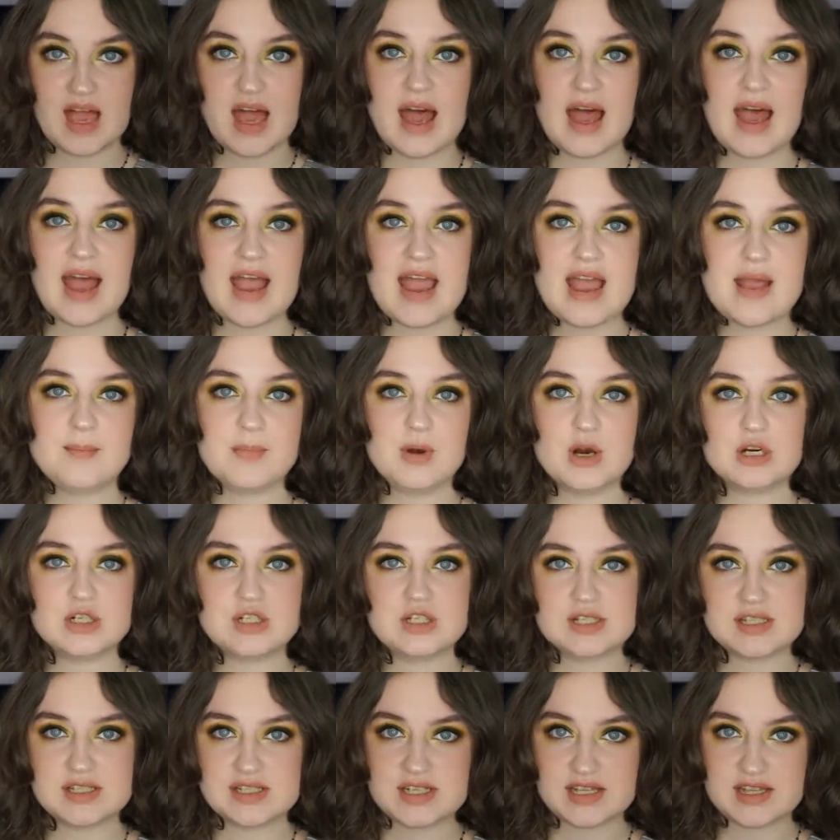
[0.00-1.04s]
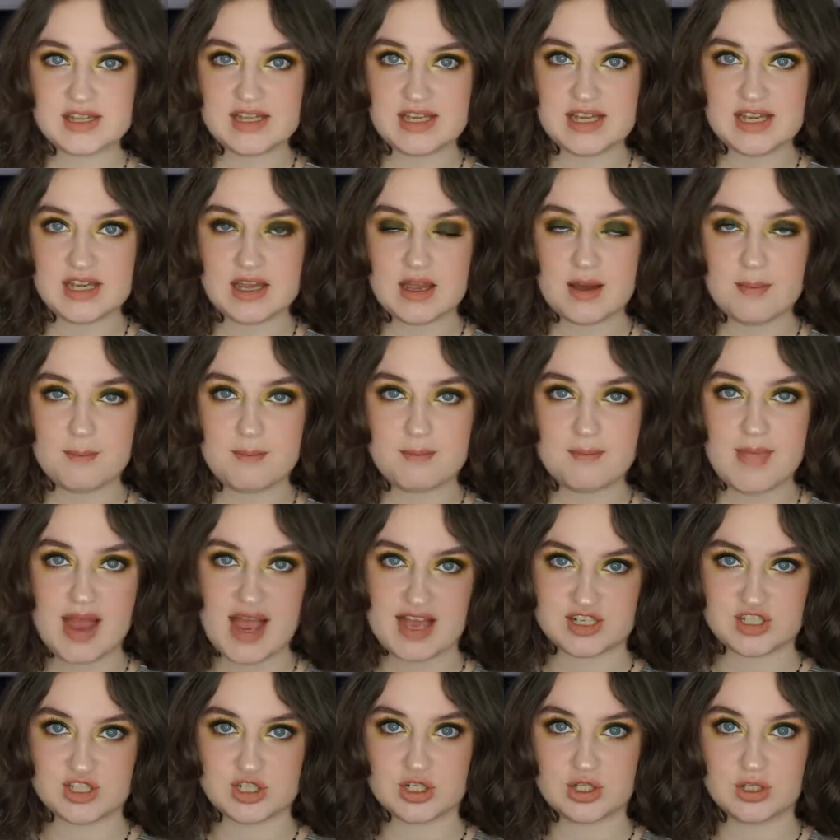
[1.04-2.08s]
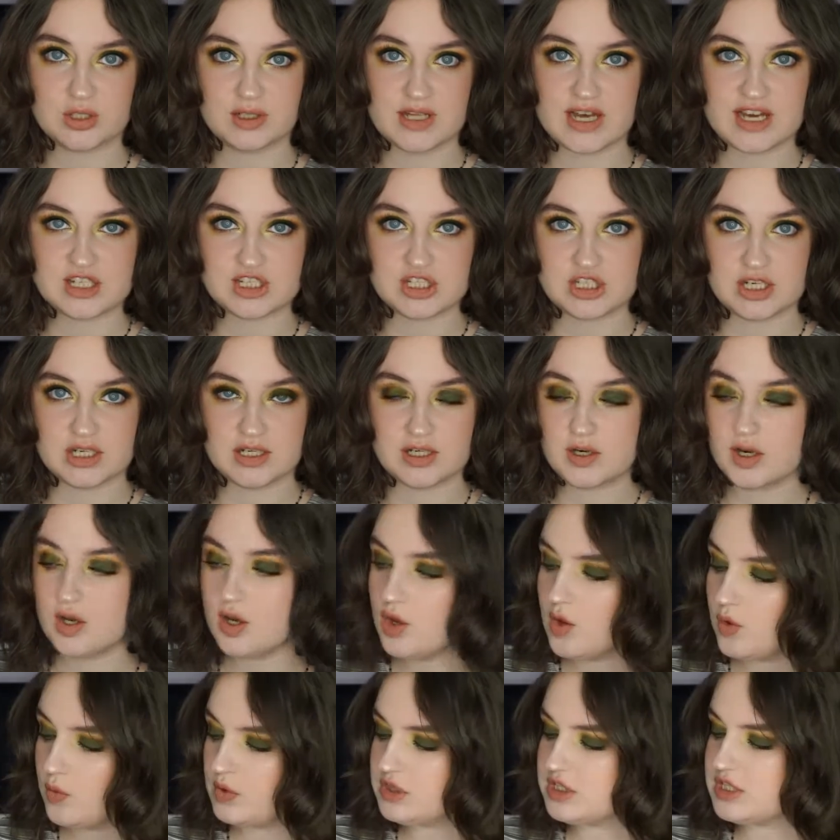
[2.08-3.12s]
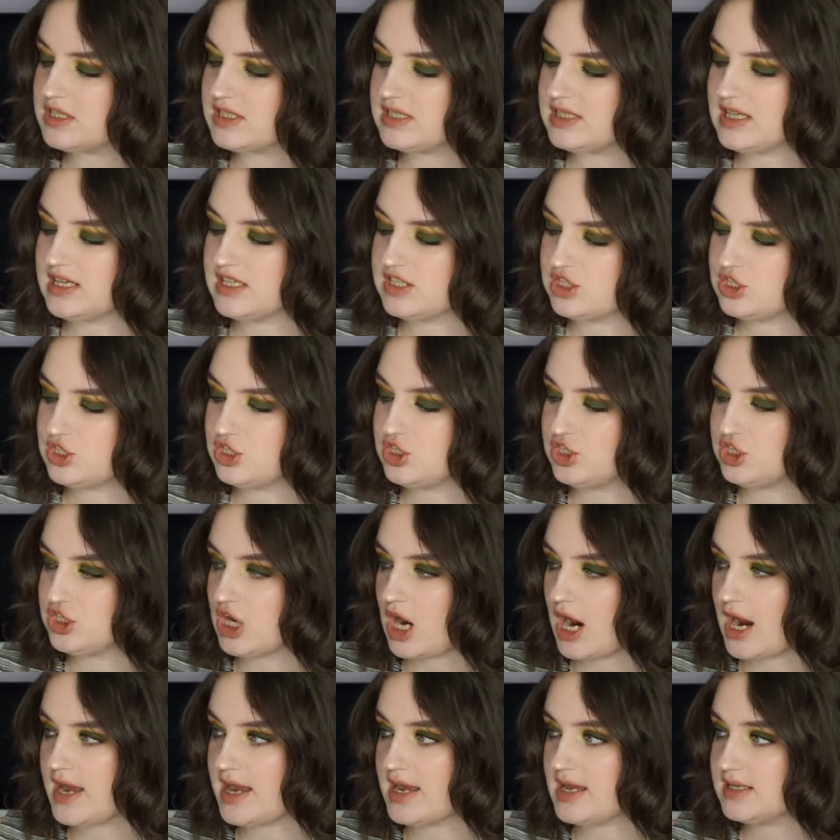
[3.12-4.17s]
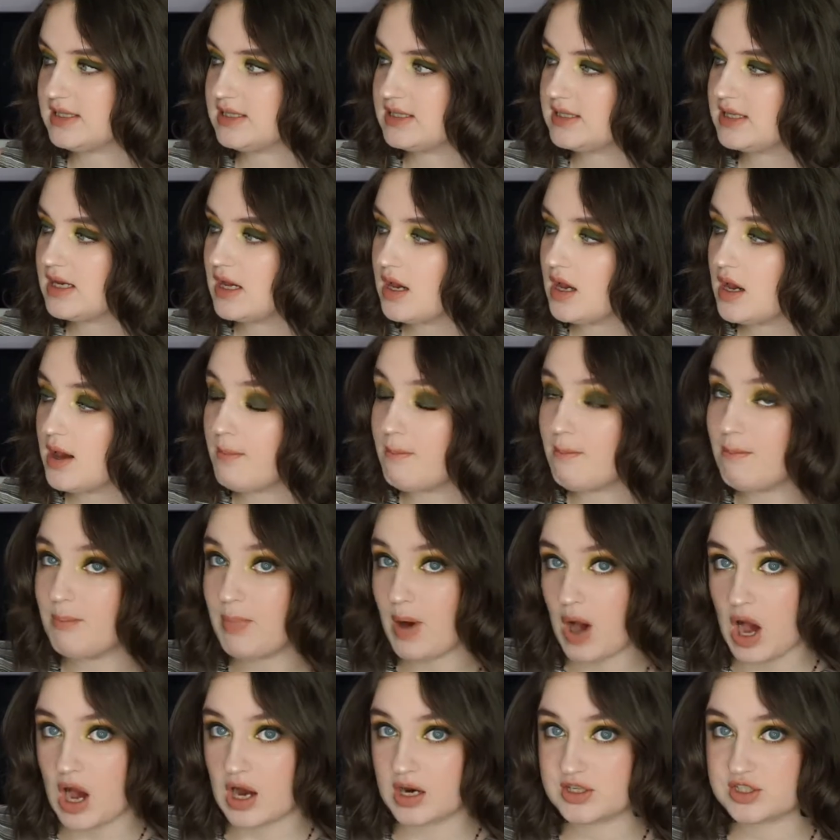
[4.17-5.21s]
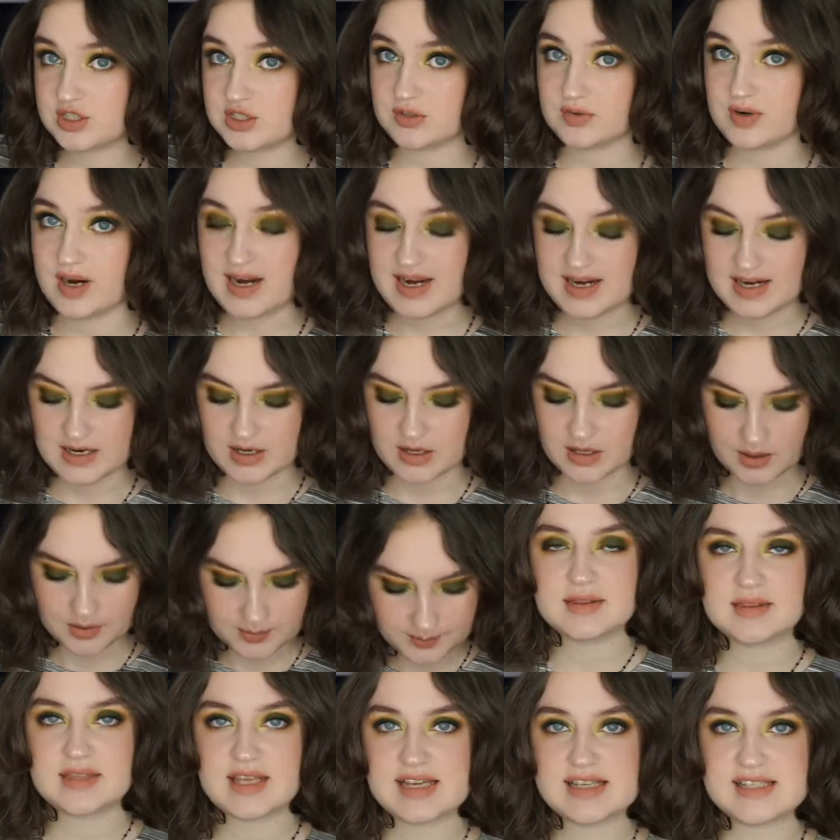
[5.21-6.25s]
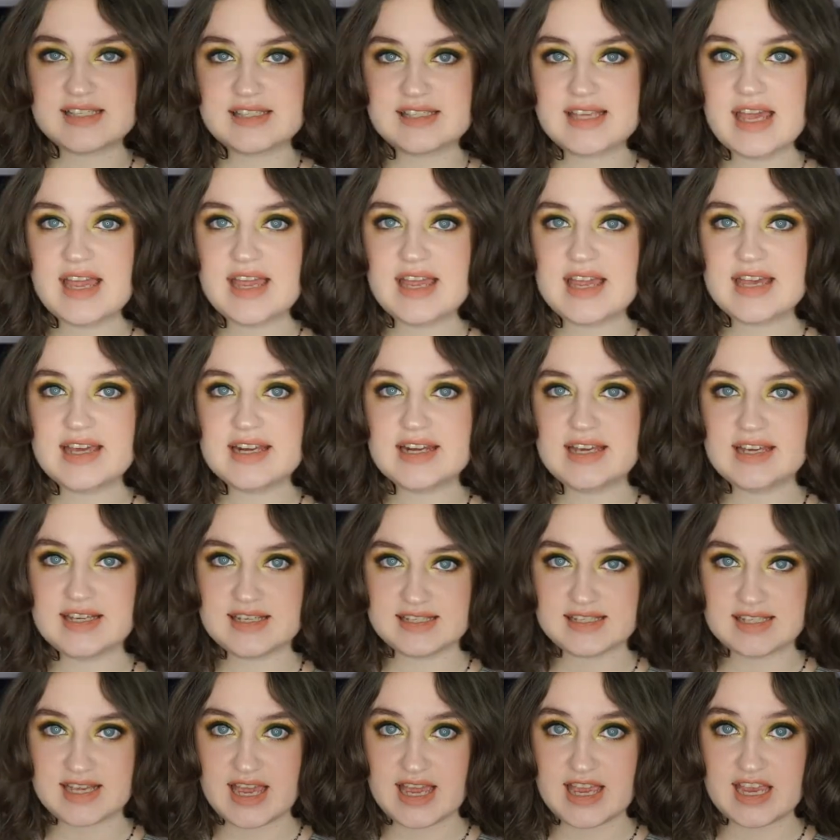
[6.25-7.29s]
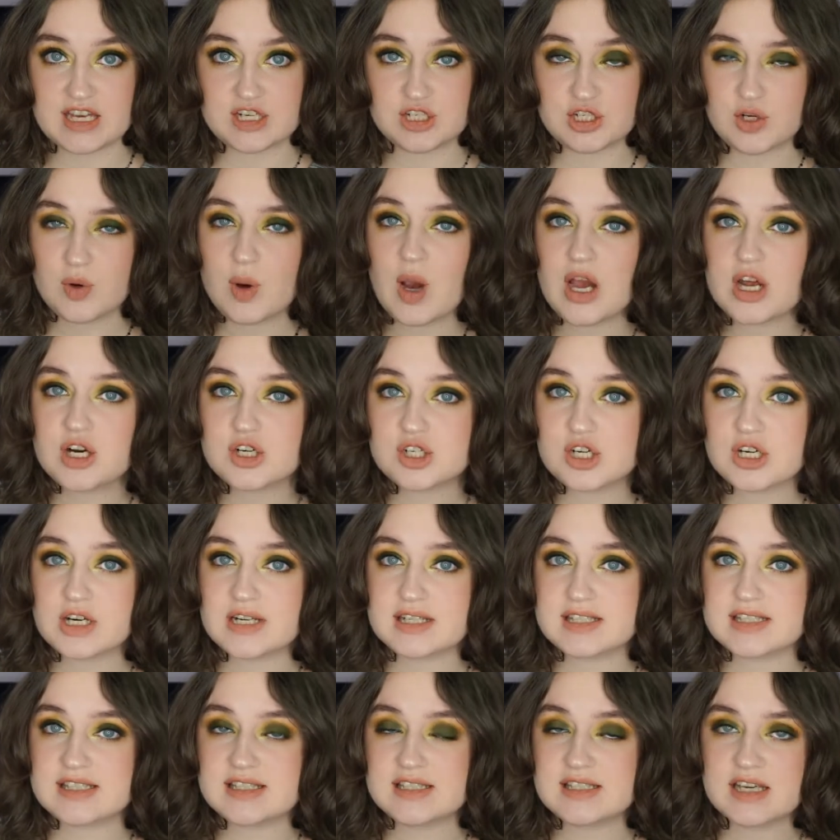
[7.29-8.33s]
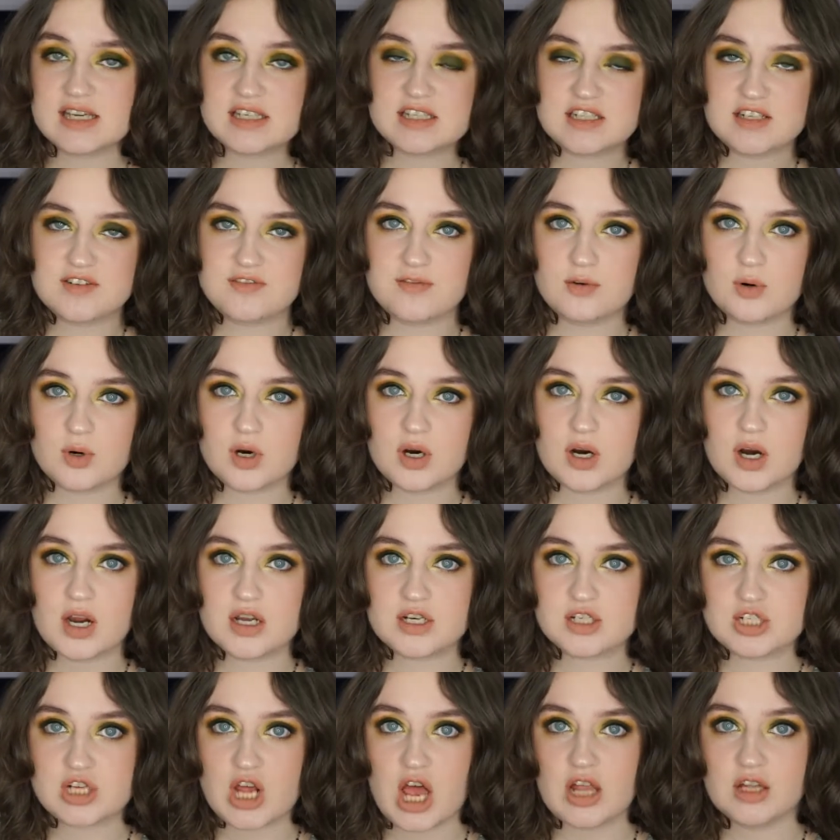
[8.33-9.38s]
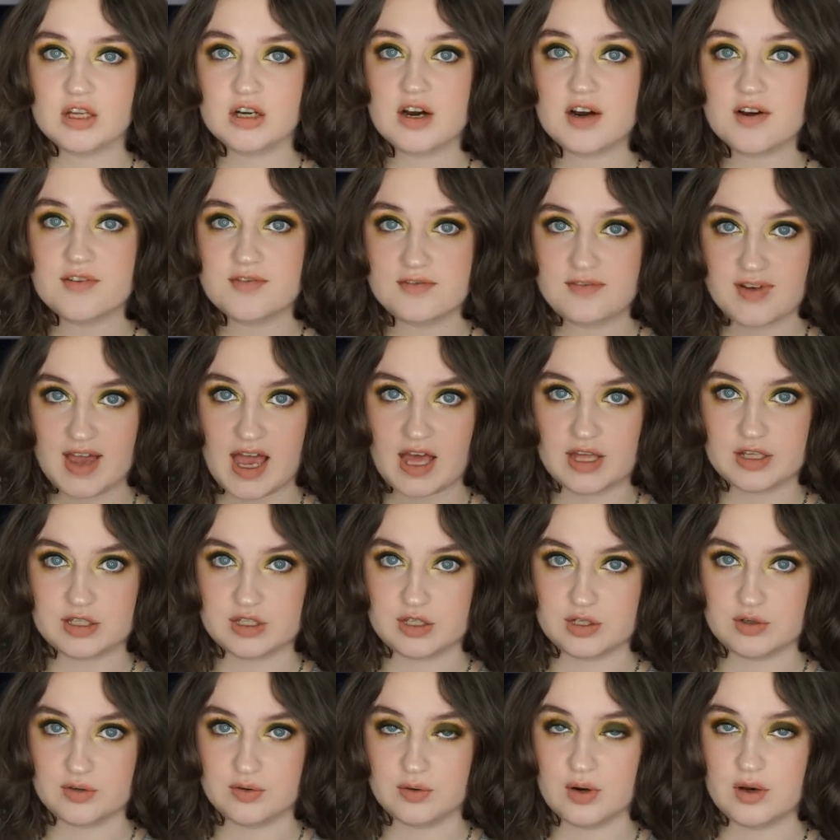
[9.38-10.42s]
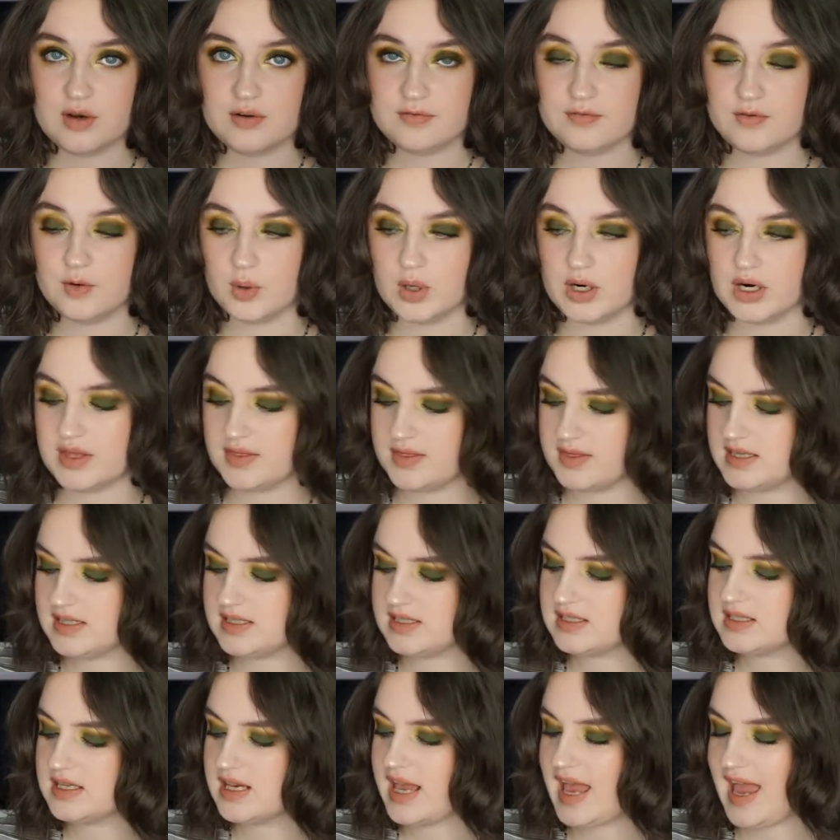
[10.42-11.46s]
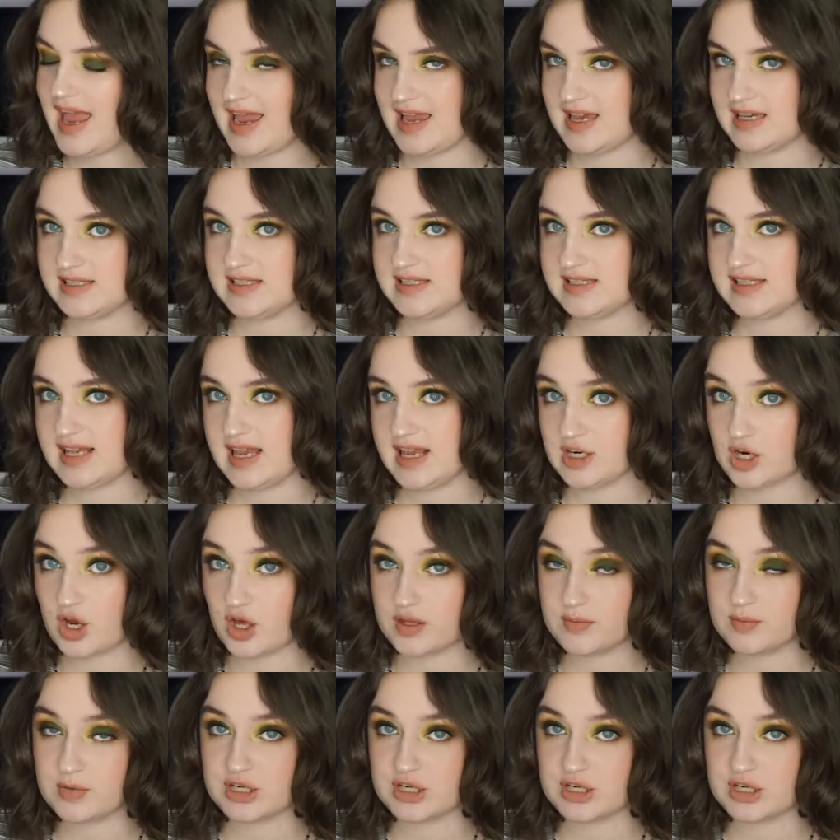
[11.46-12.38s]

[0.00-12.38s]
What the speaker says: I purchased the Master Collection, which is this giant box right here. They say it is a $264 value for this case and all the